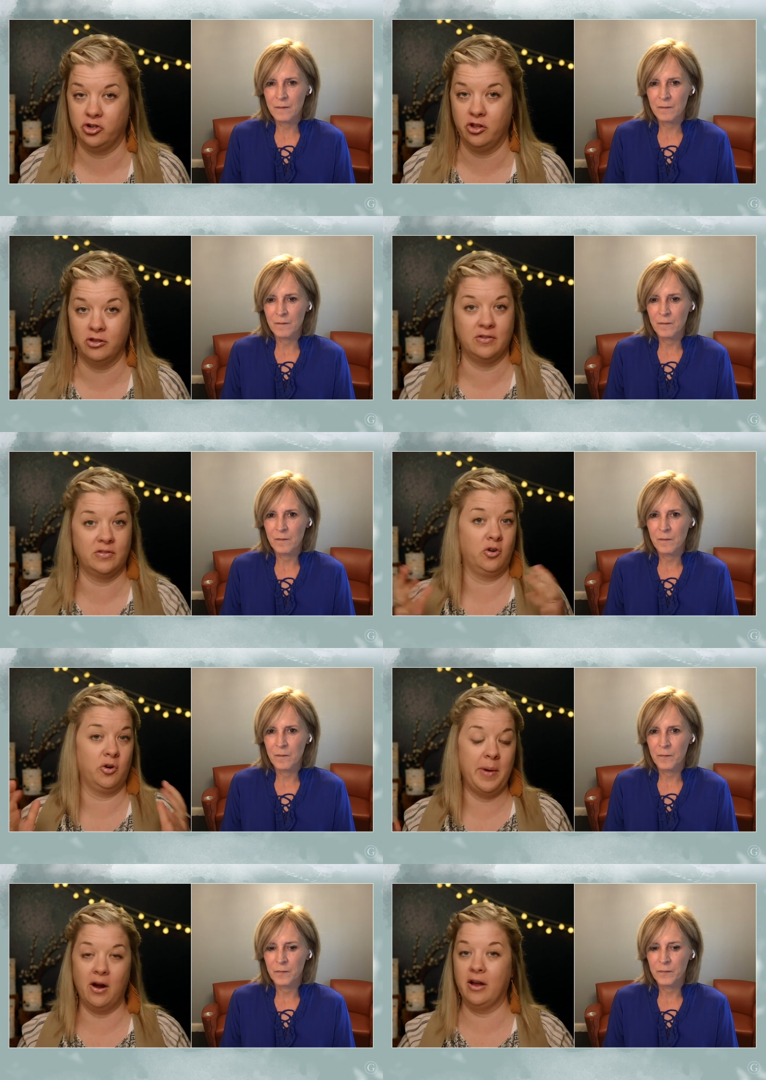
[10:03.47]
Speaker 1: those of us who are
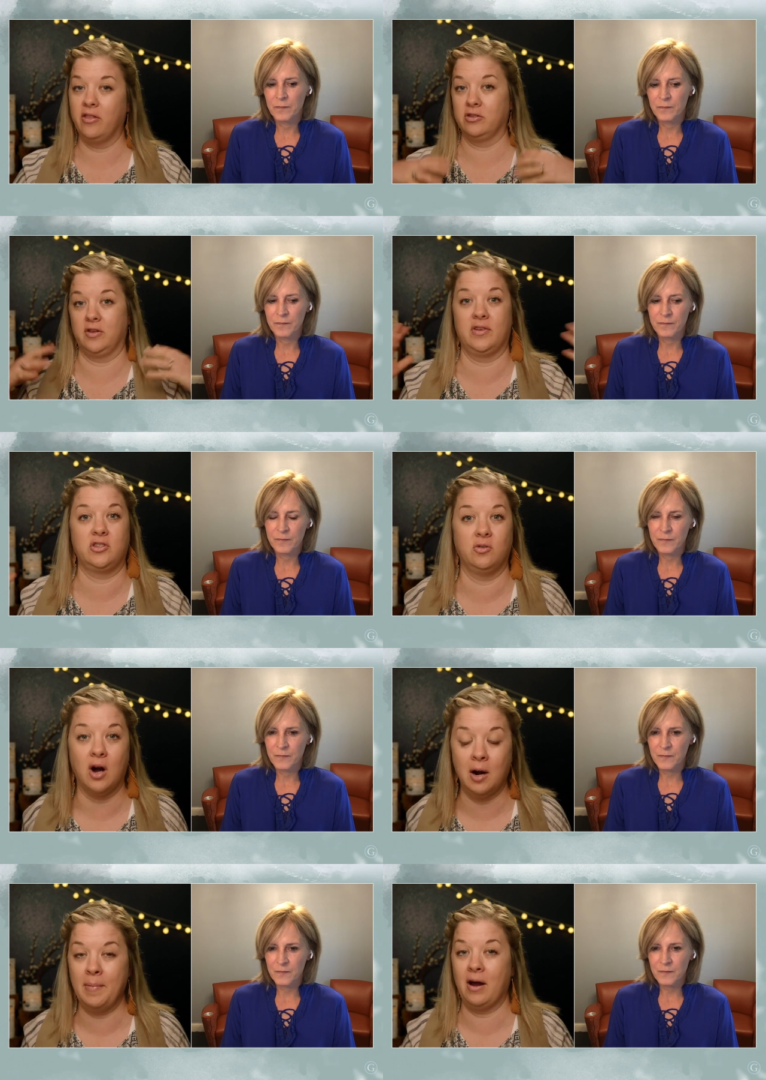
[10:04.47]
married, those of us who
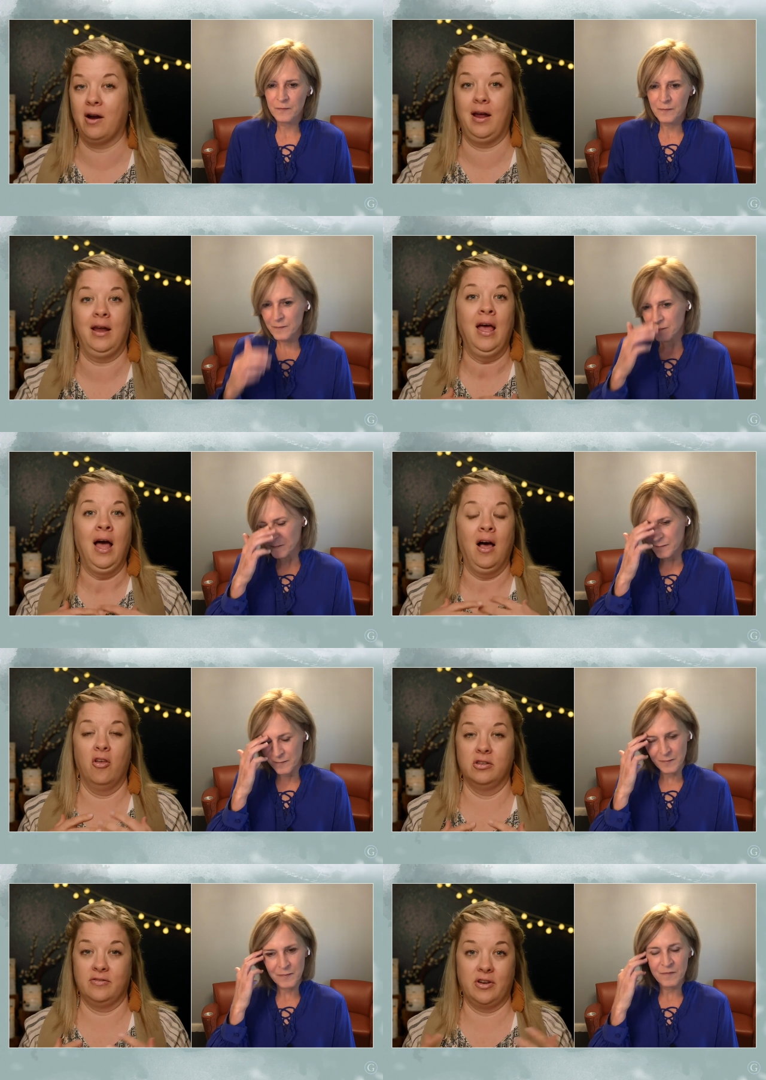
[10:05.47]
aren't married,
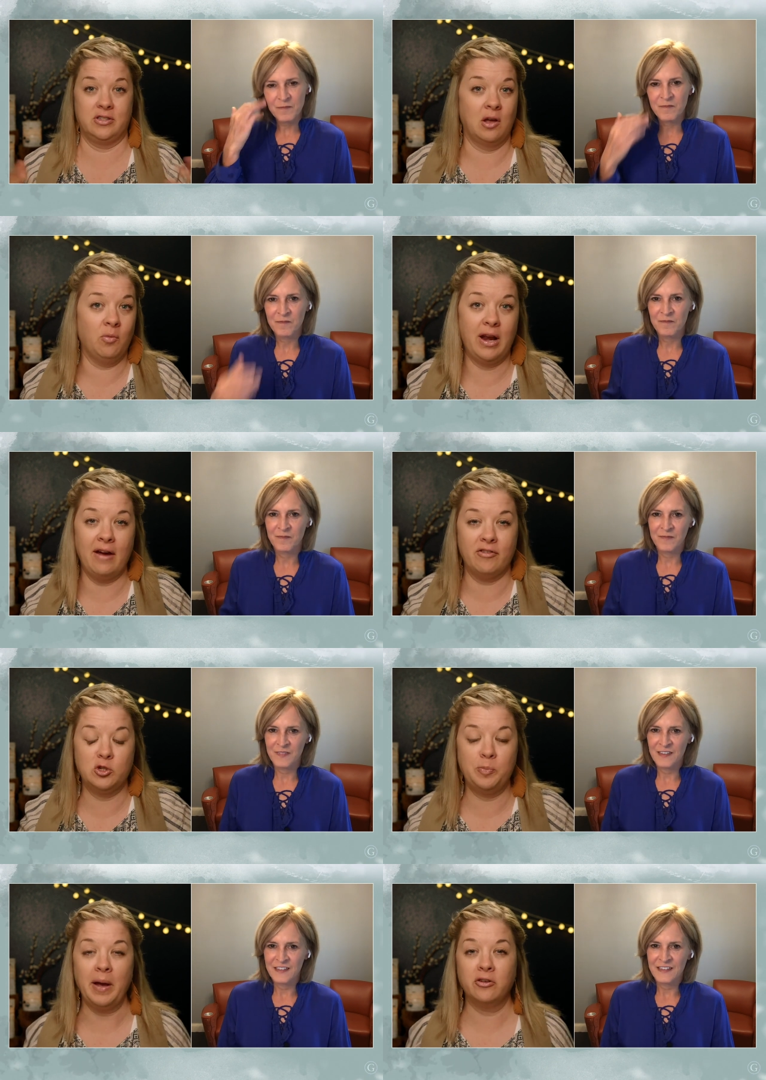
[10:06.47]
those of us on whatever
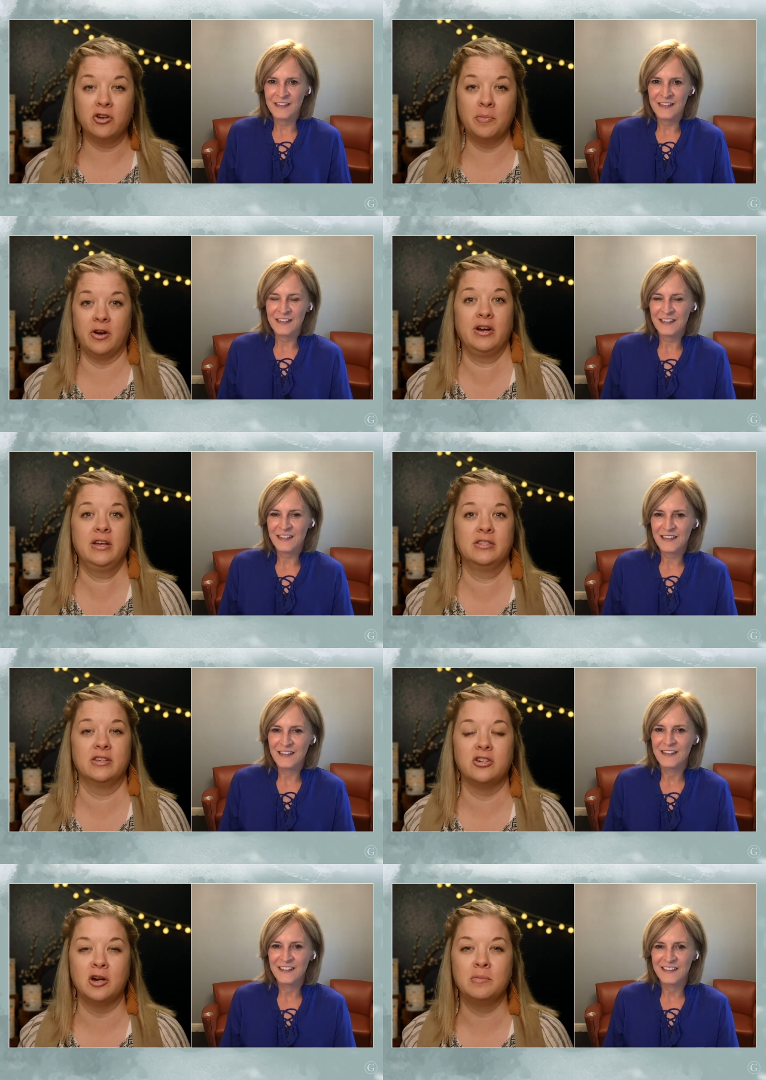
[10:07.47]
spectrum there is in
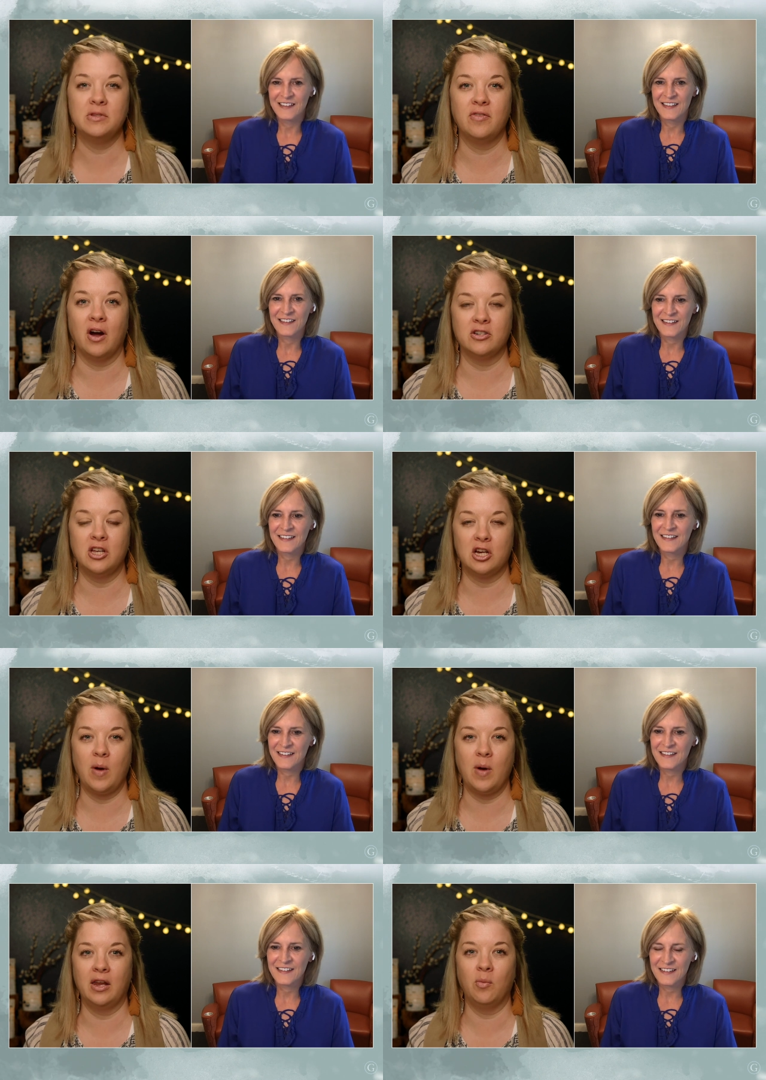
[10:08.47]
terms of our
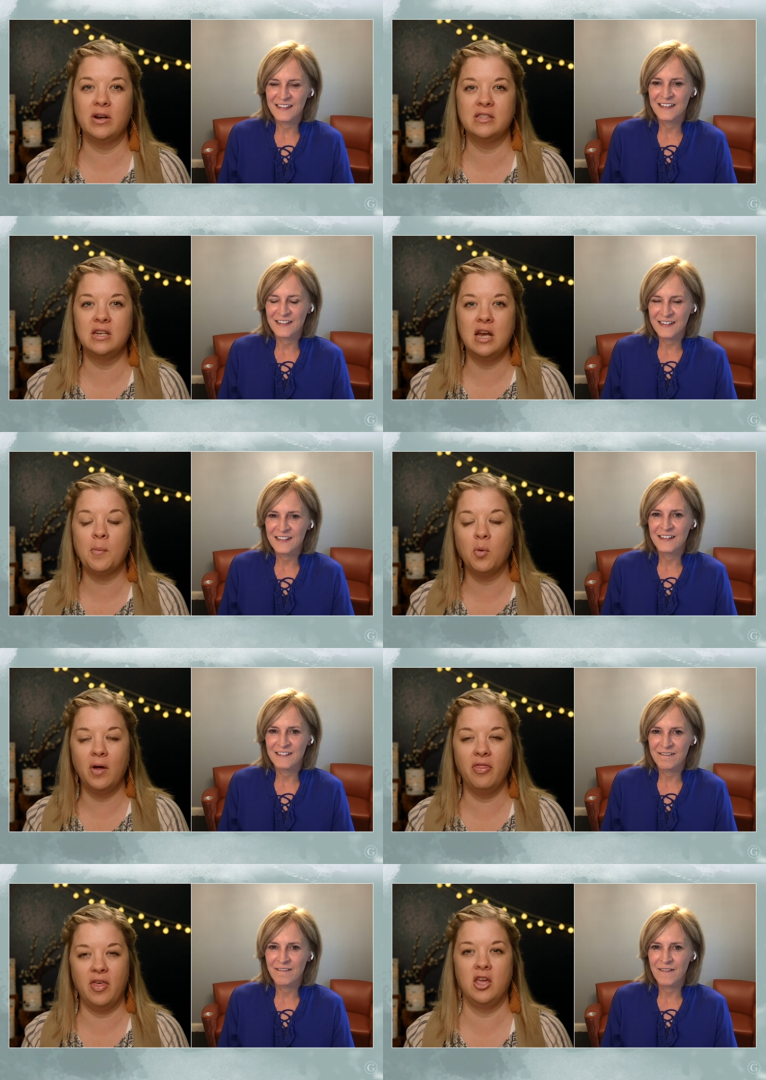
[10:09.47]
sexuality, what is the number
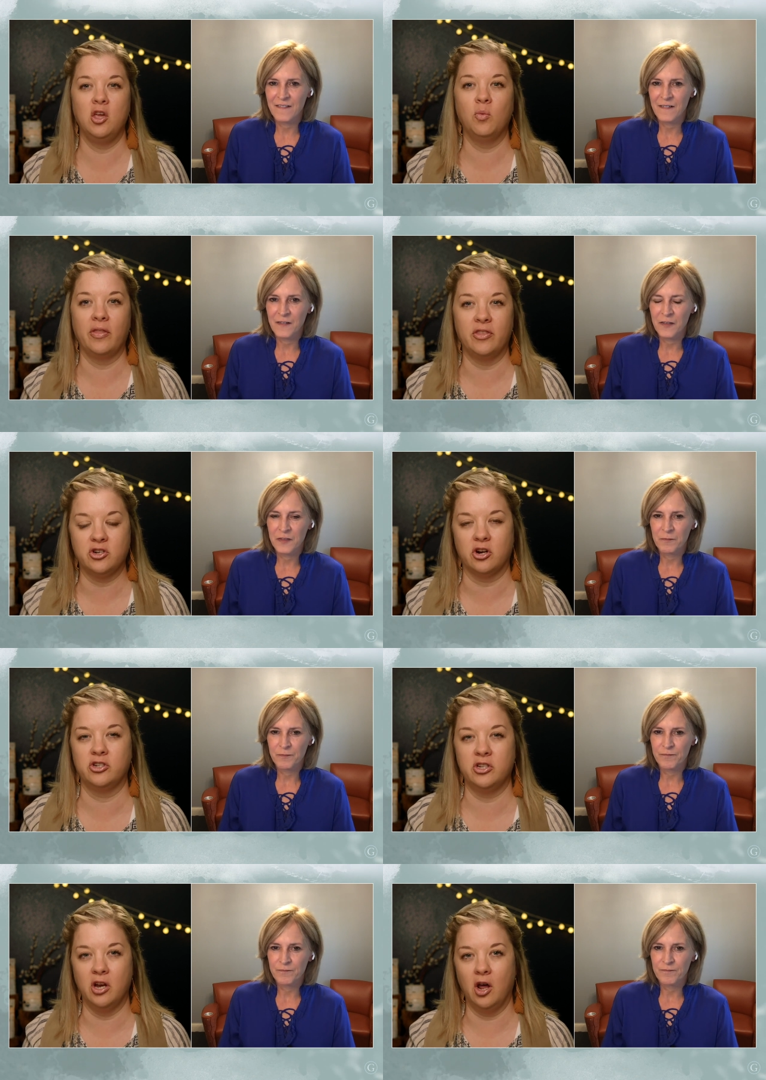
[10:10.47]
one thing you want the
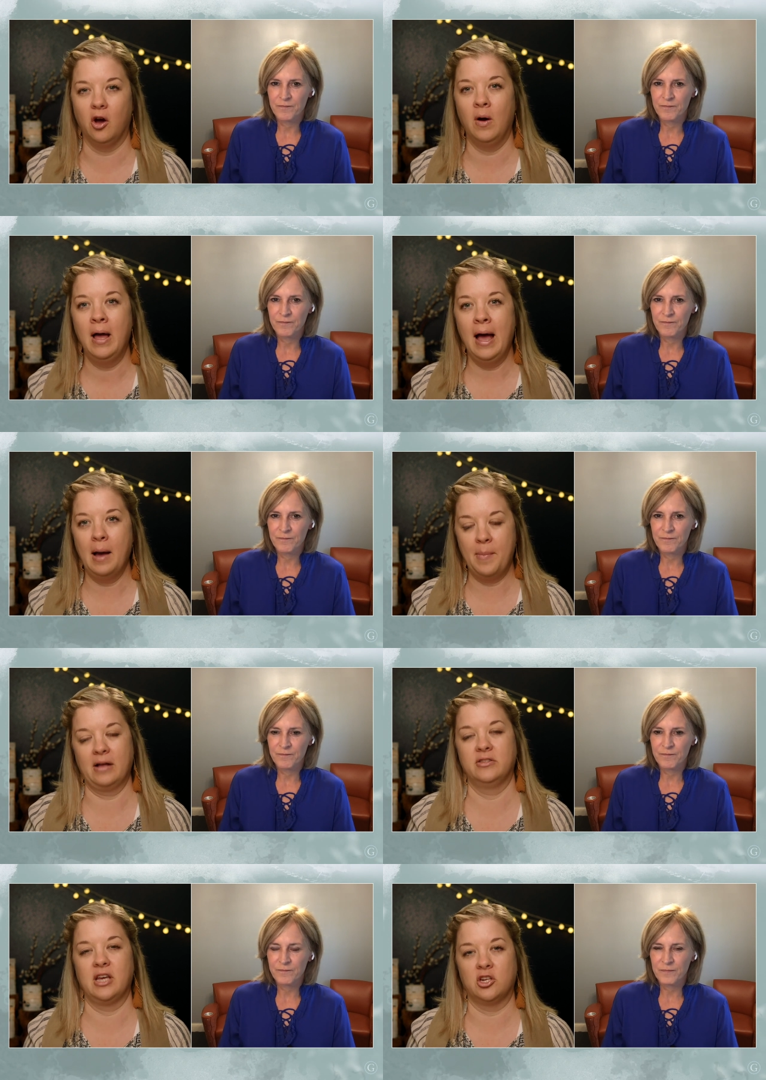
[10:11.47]
church to know
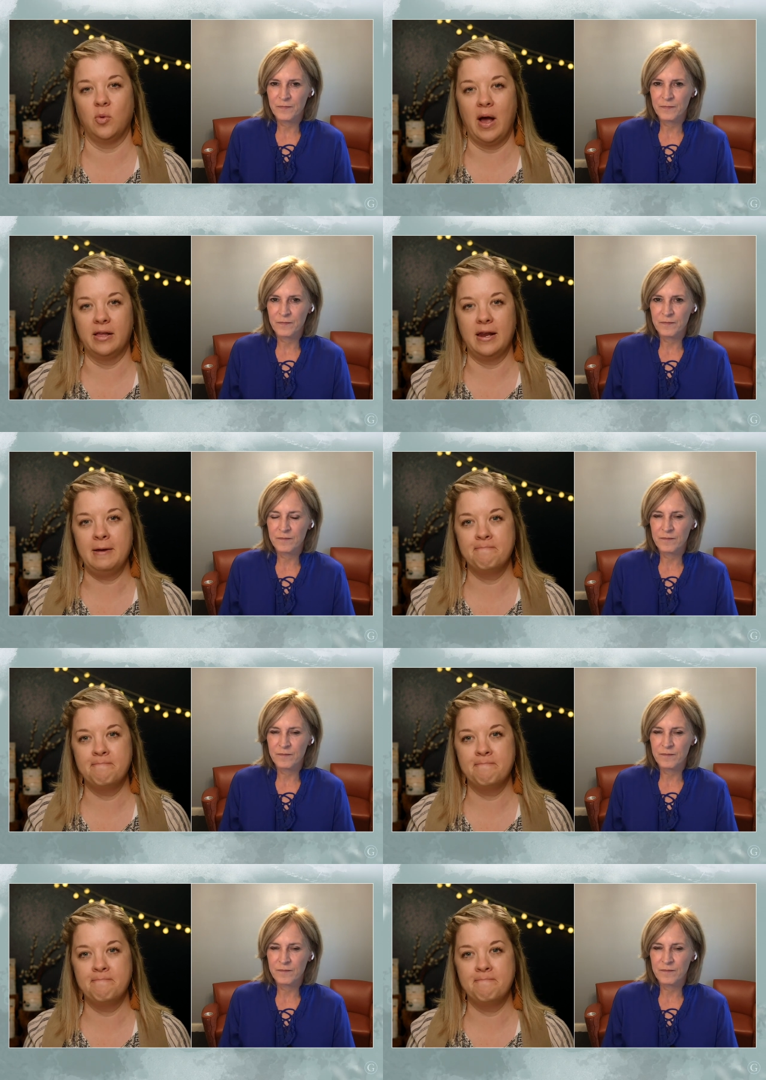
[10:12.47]
about sexuality?